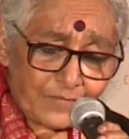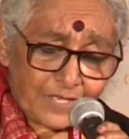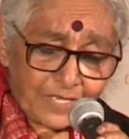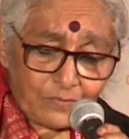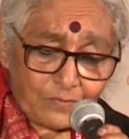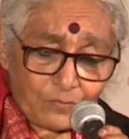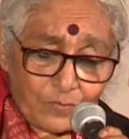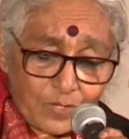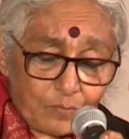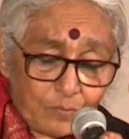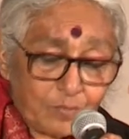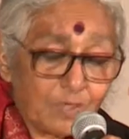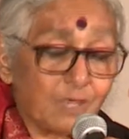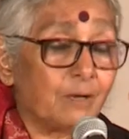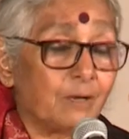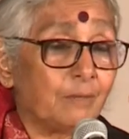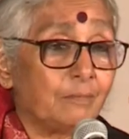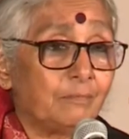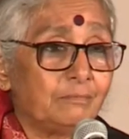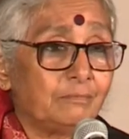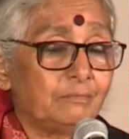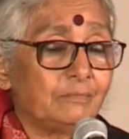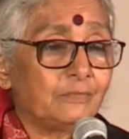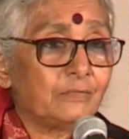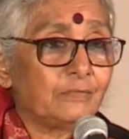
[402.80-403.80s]
when we were
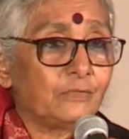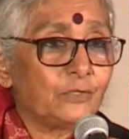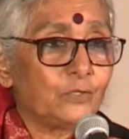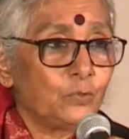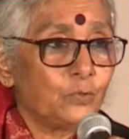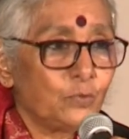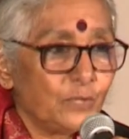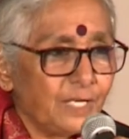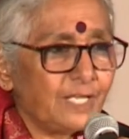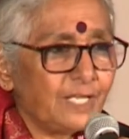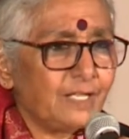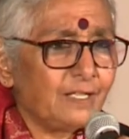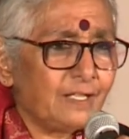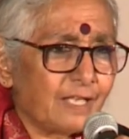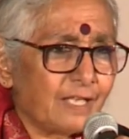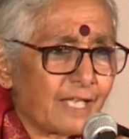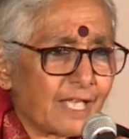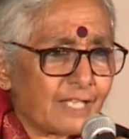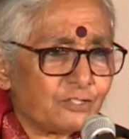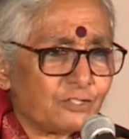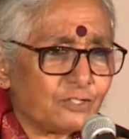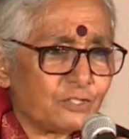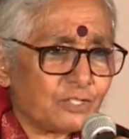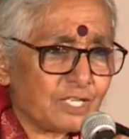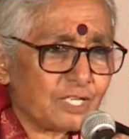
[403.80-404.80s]
doing the
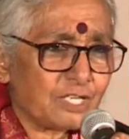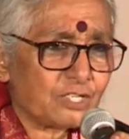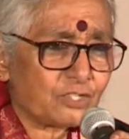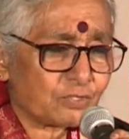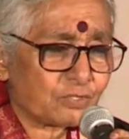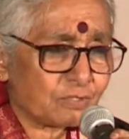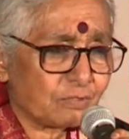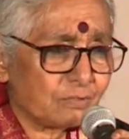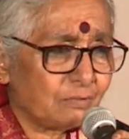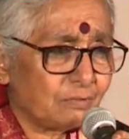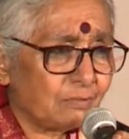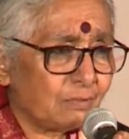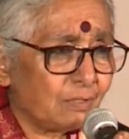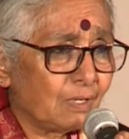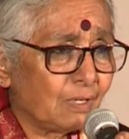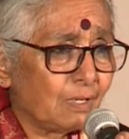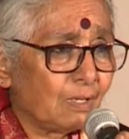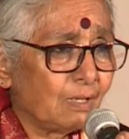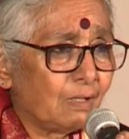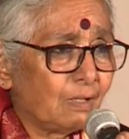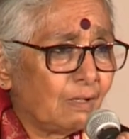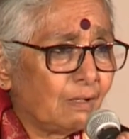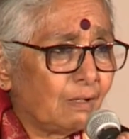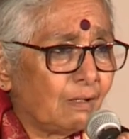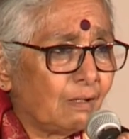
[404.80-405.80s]
agitation,
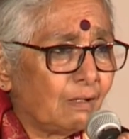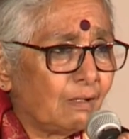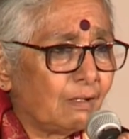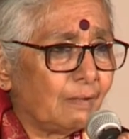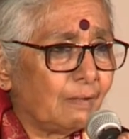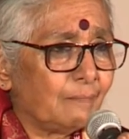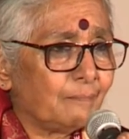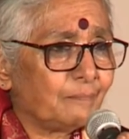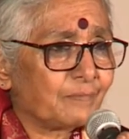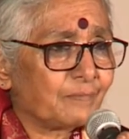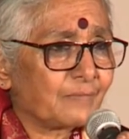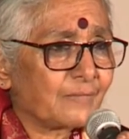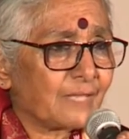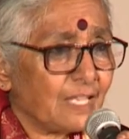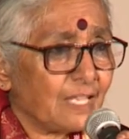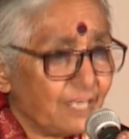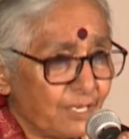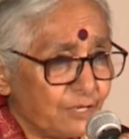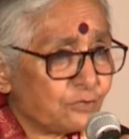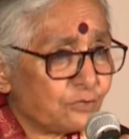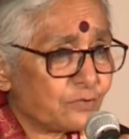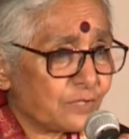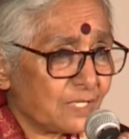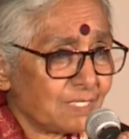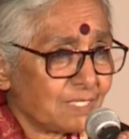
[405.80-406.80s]
um,
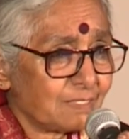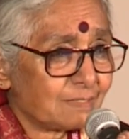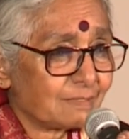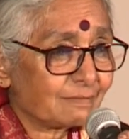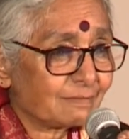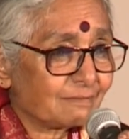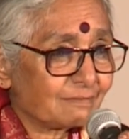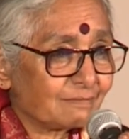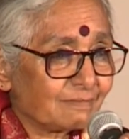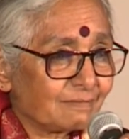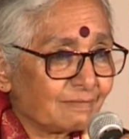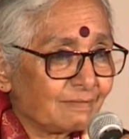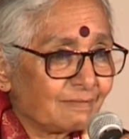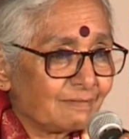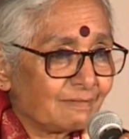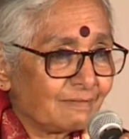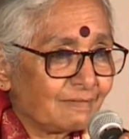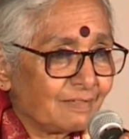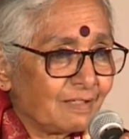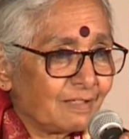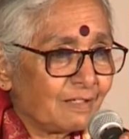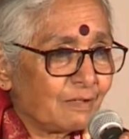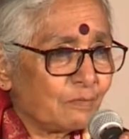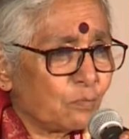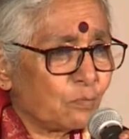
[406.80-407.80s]
illiterate,
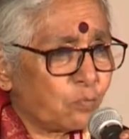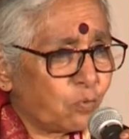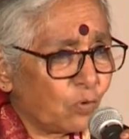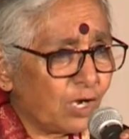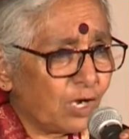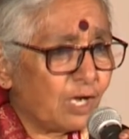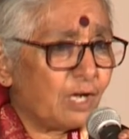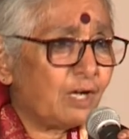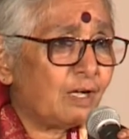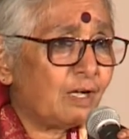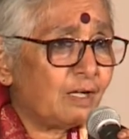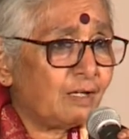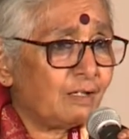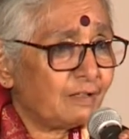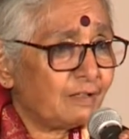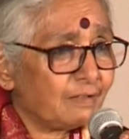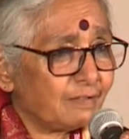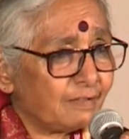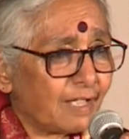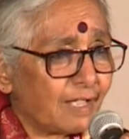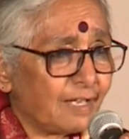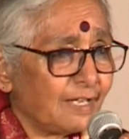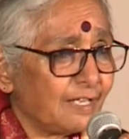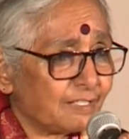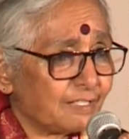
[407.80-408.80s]
poor
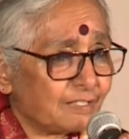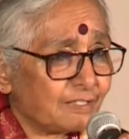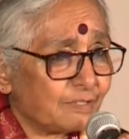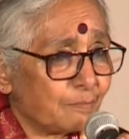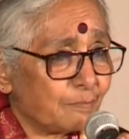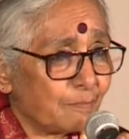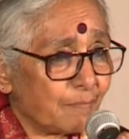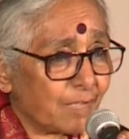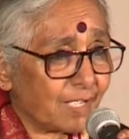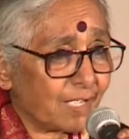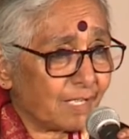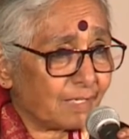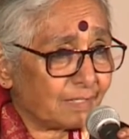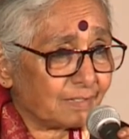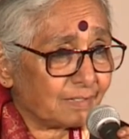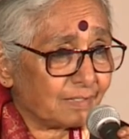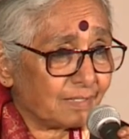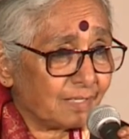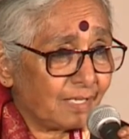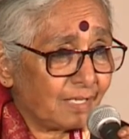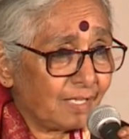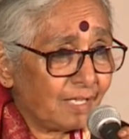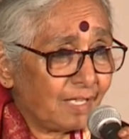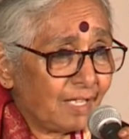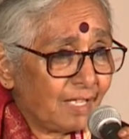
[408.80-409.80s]
Dalit man.
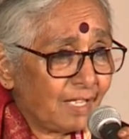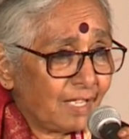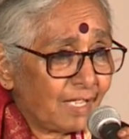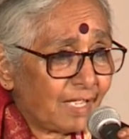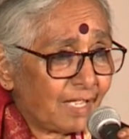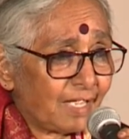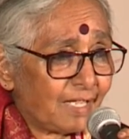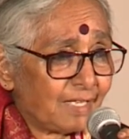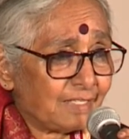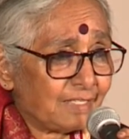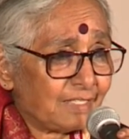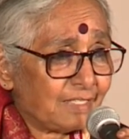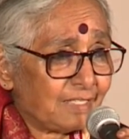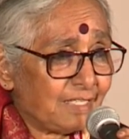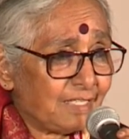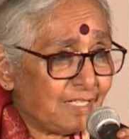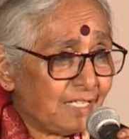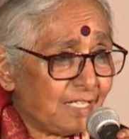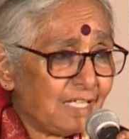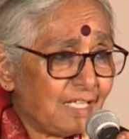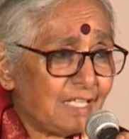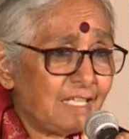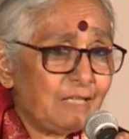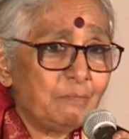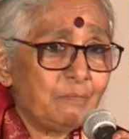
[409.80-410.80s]
And
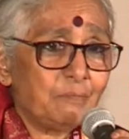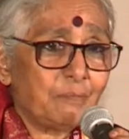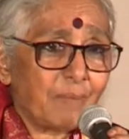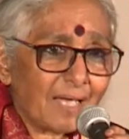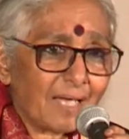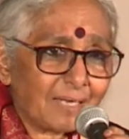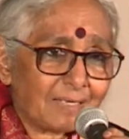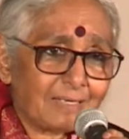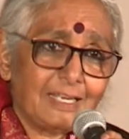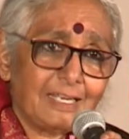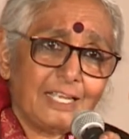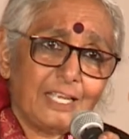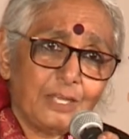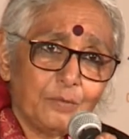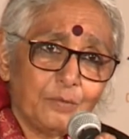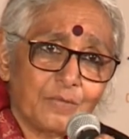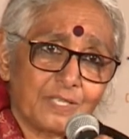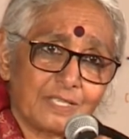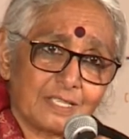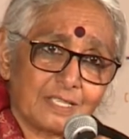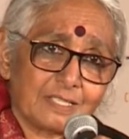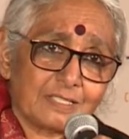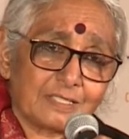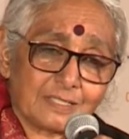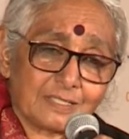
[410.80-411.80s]
he, battling
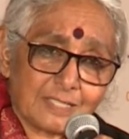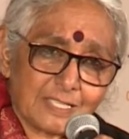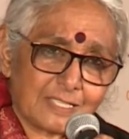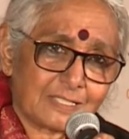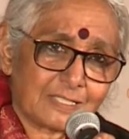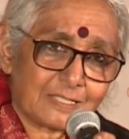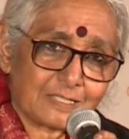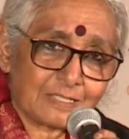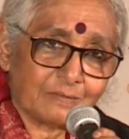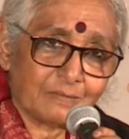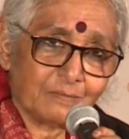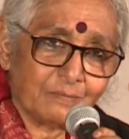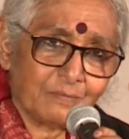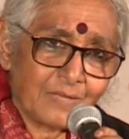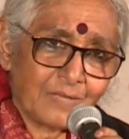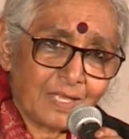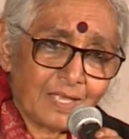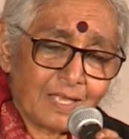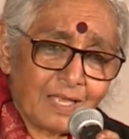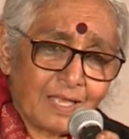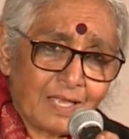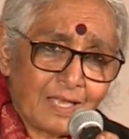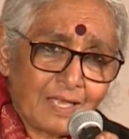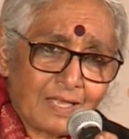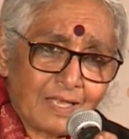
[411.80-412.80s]
with this system,
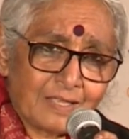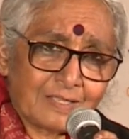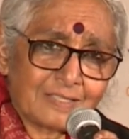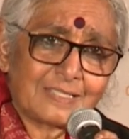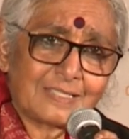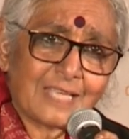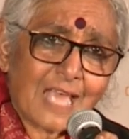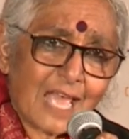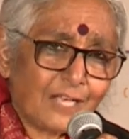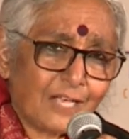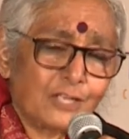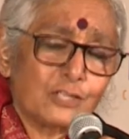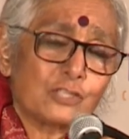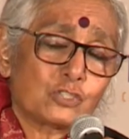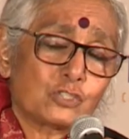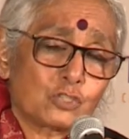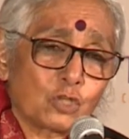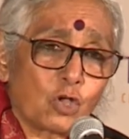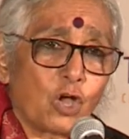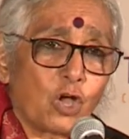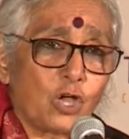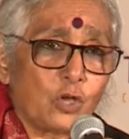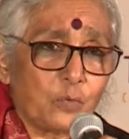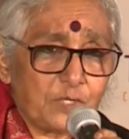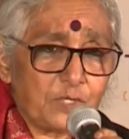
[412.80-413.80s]
sang a
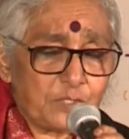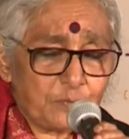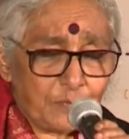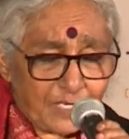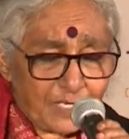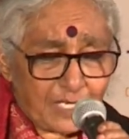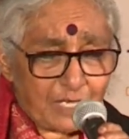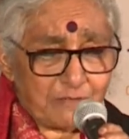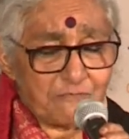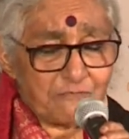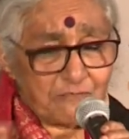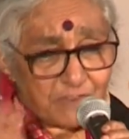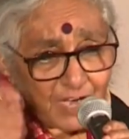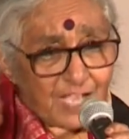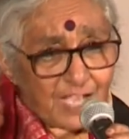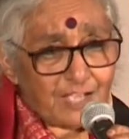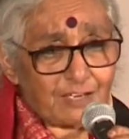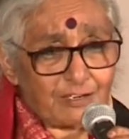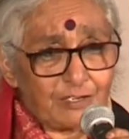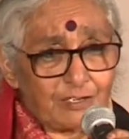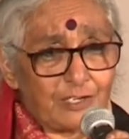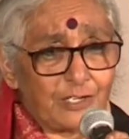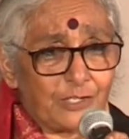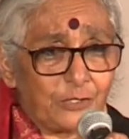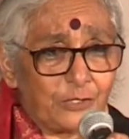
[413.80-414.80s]
song which became
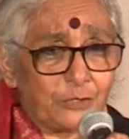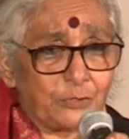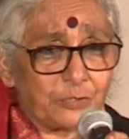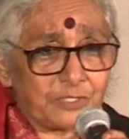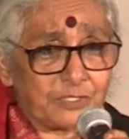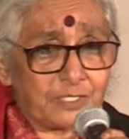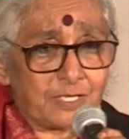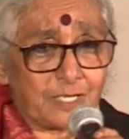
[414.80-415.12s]
viral in those